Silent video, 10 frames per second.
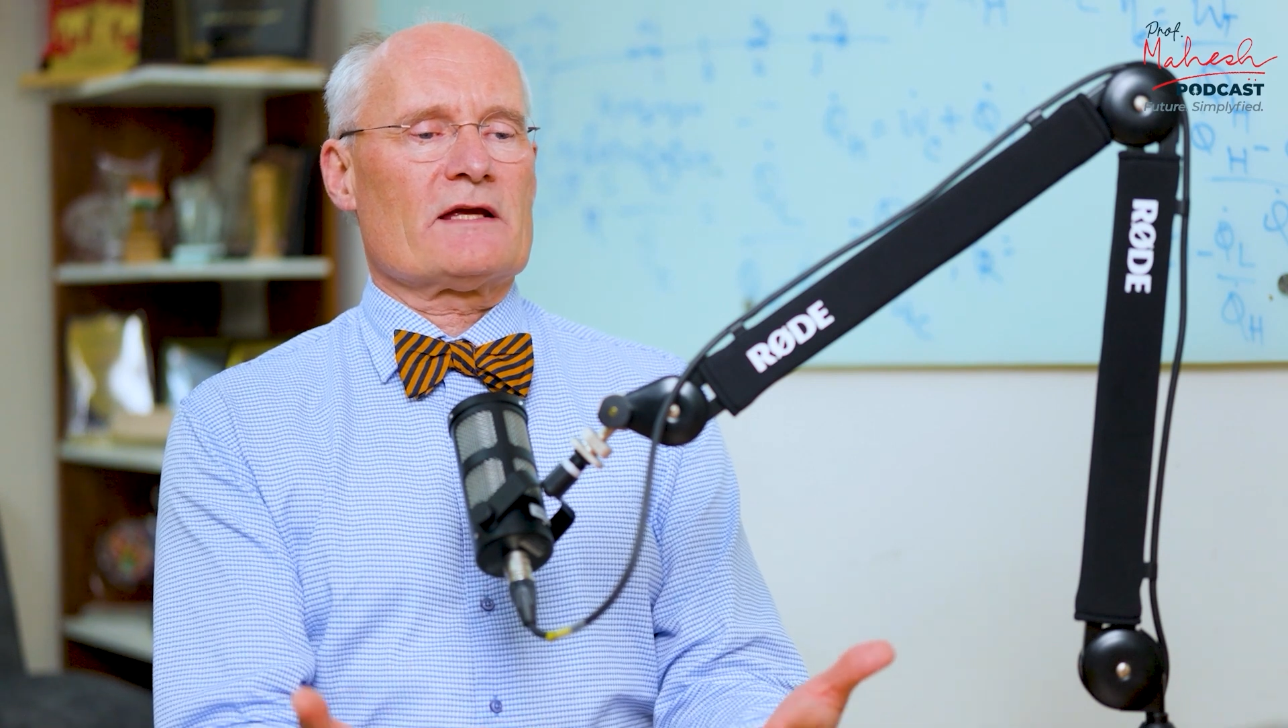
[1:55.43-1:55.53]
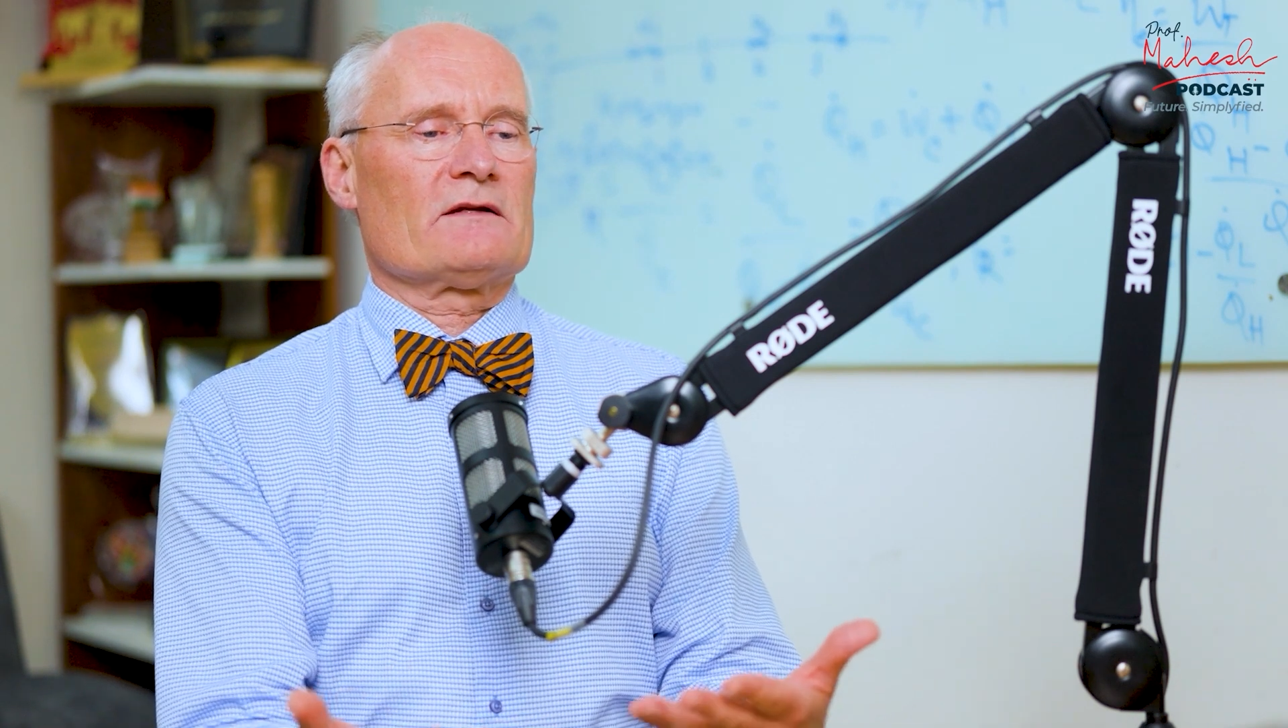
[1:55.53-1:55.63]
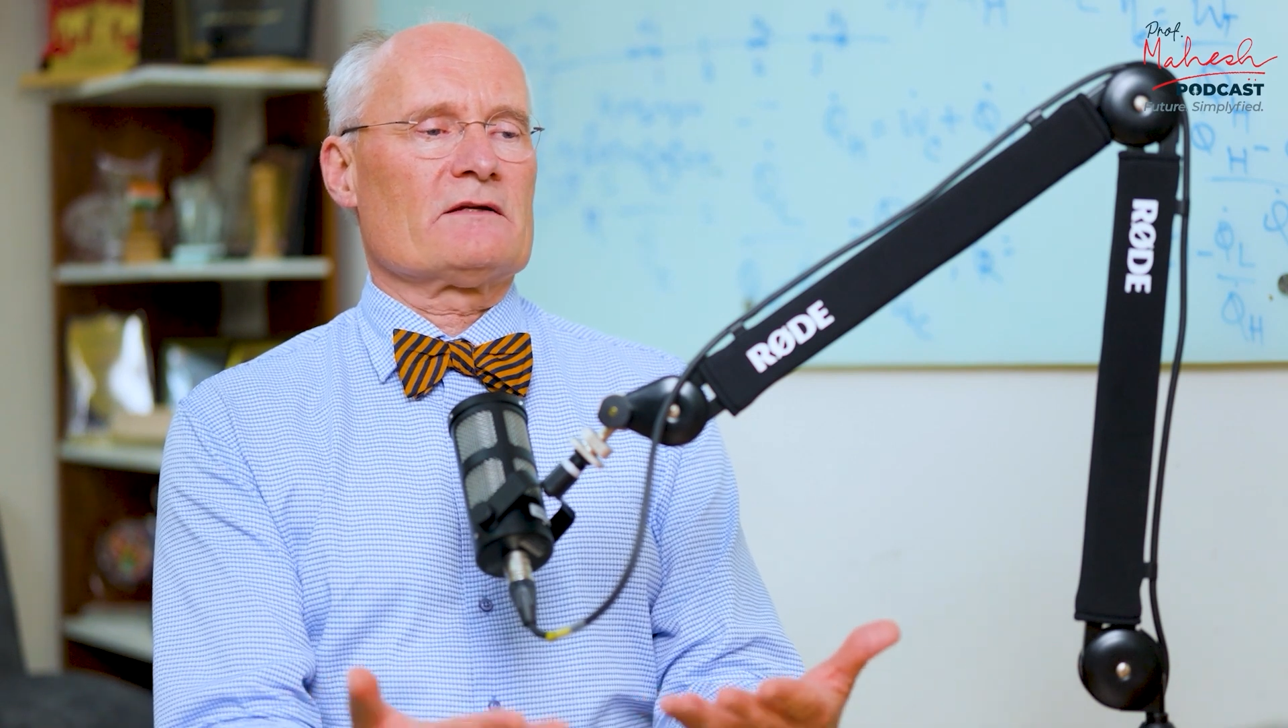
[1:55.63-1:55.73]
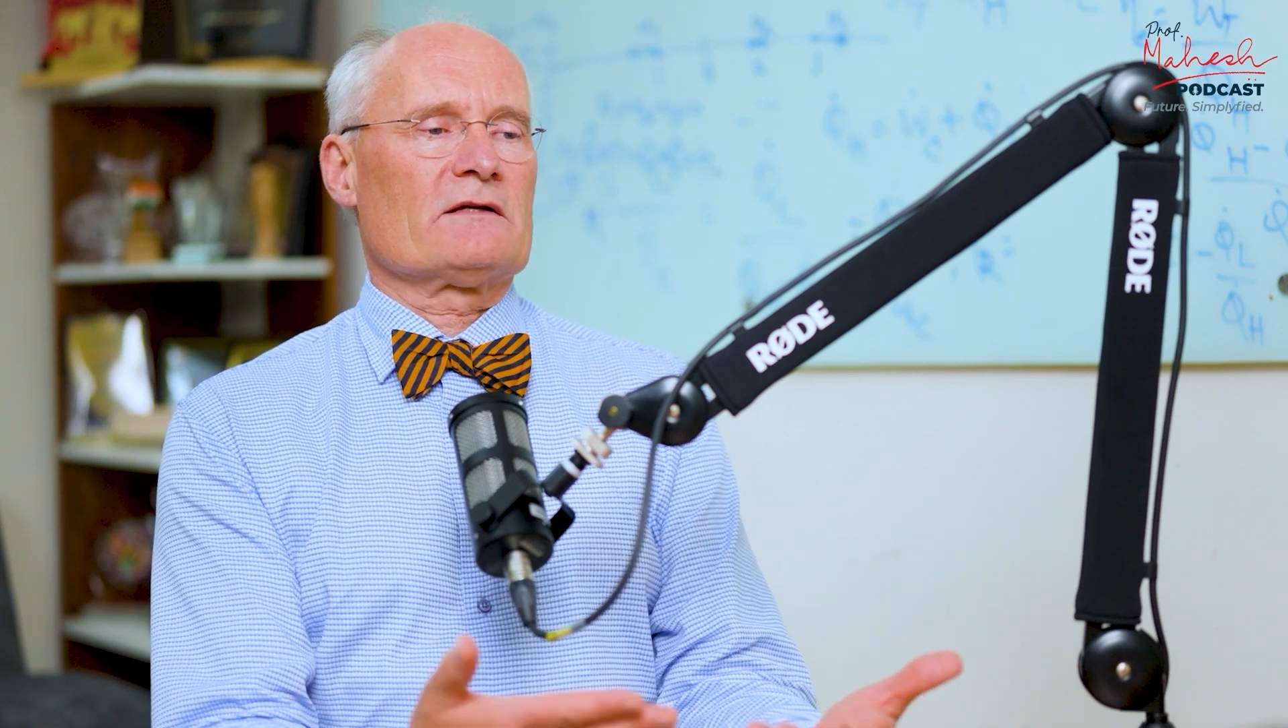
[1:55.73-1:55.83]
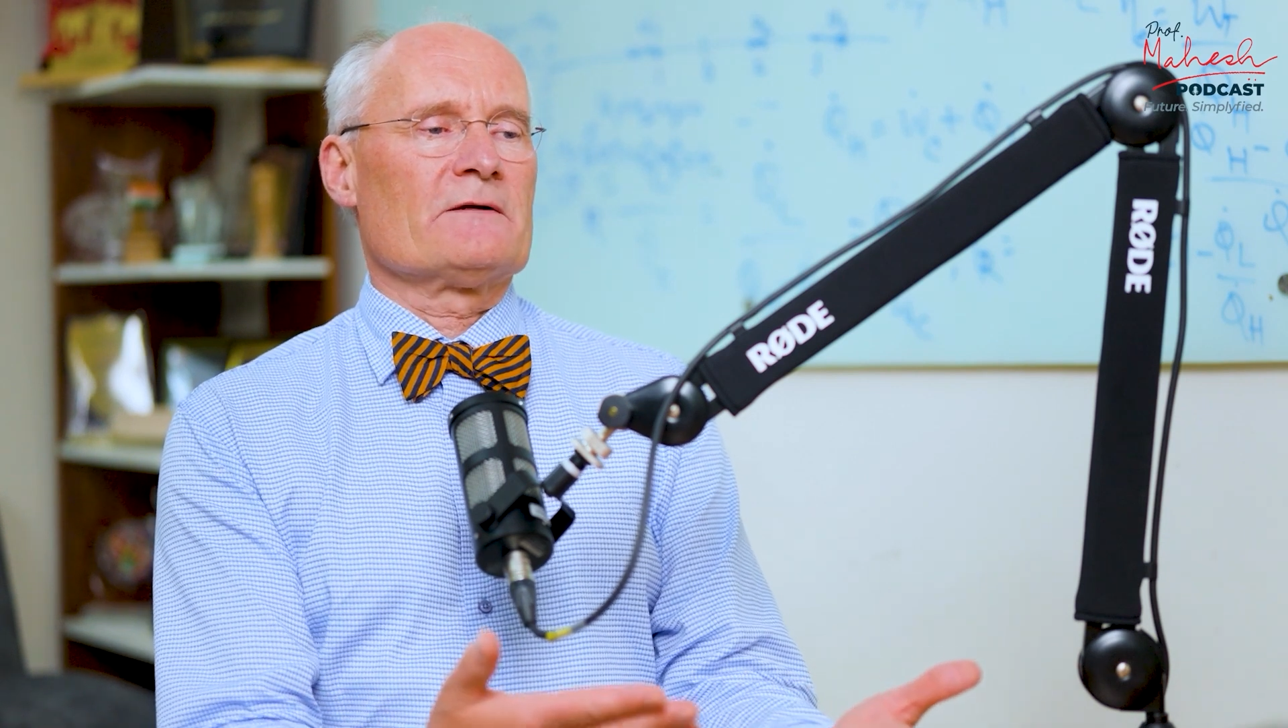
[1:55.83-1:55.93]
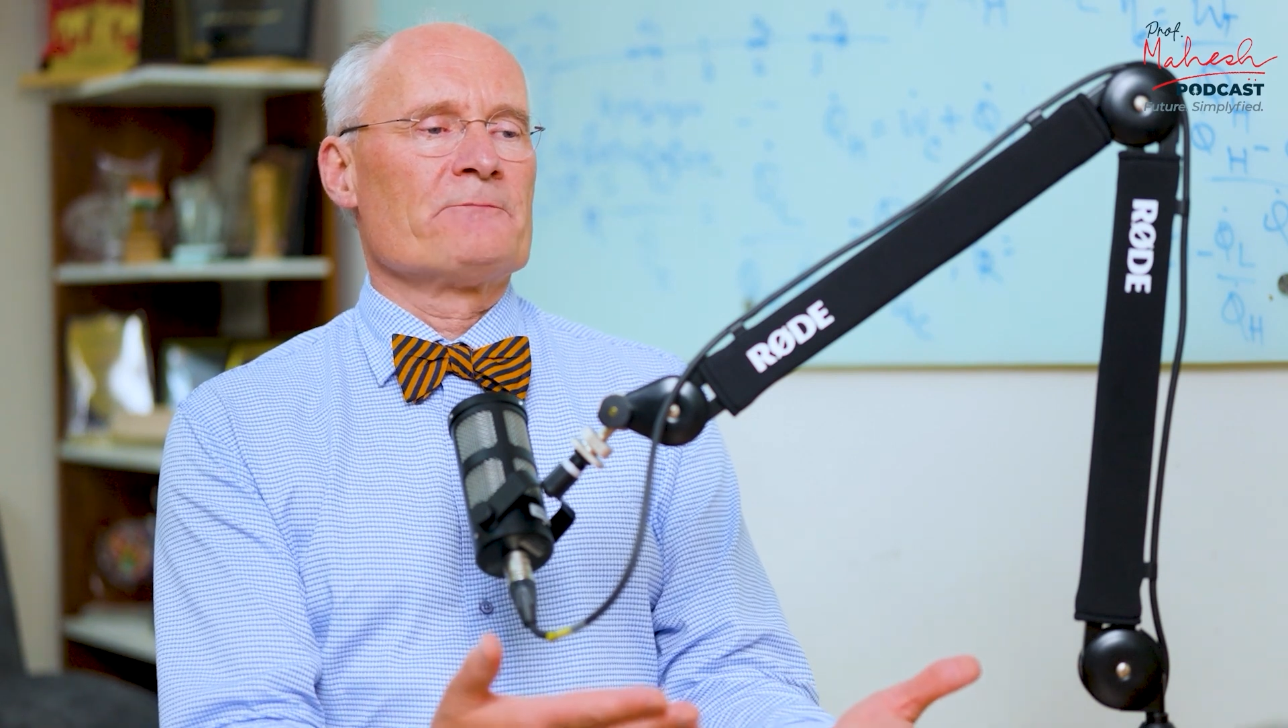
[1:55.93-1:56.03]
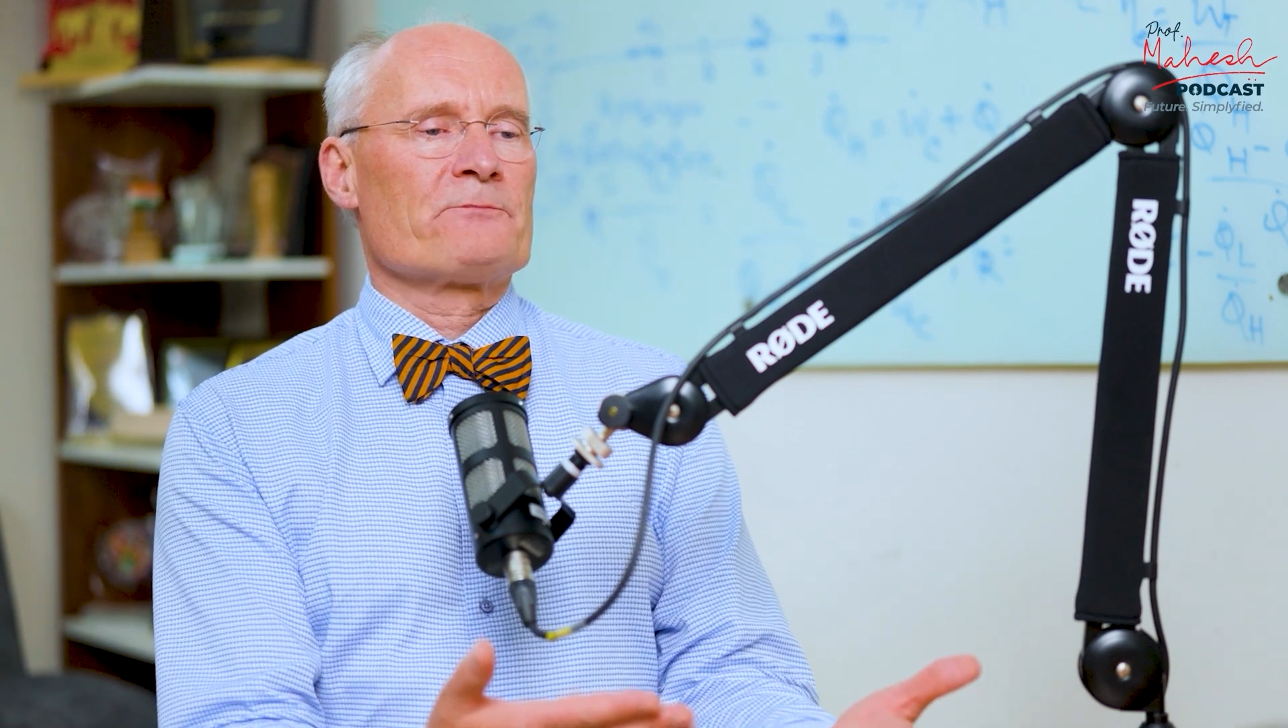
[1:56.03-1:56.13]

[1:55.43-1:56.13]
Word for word: and